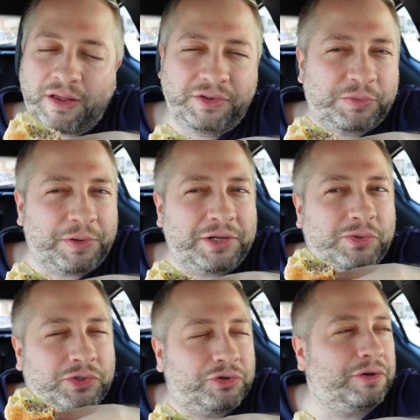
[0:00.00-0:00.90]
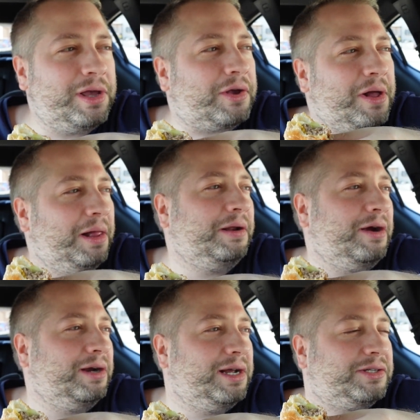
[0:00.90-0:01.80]
This place was truly a
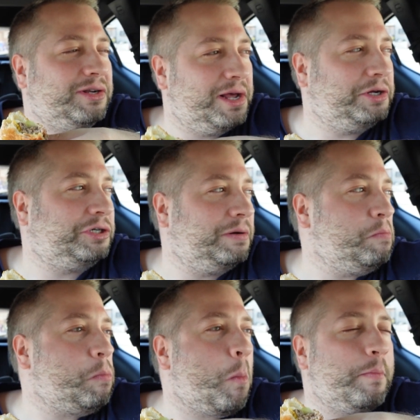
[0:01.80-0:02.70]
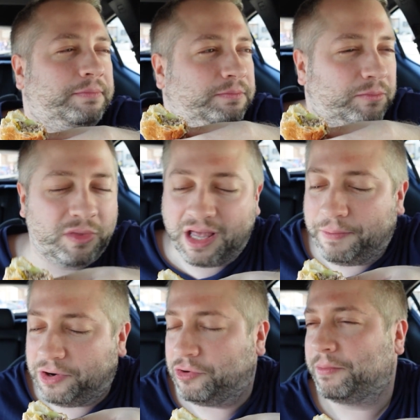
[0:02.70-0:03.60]
culinary destination. They'd
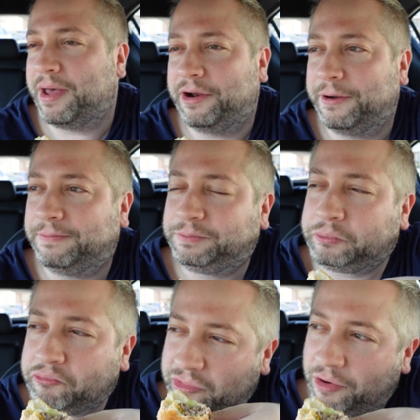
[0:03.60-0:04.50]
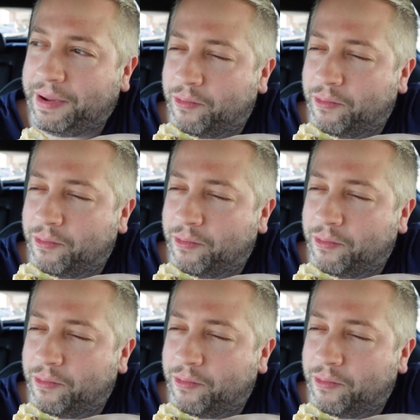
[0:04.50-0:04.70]
be doing better. There'd be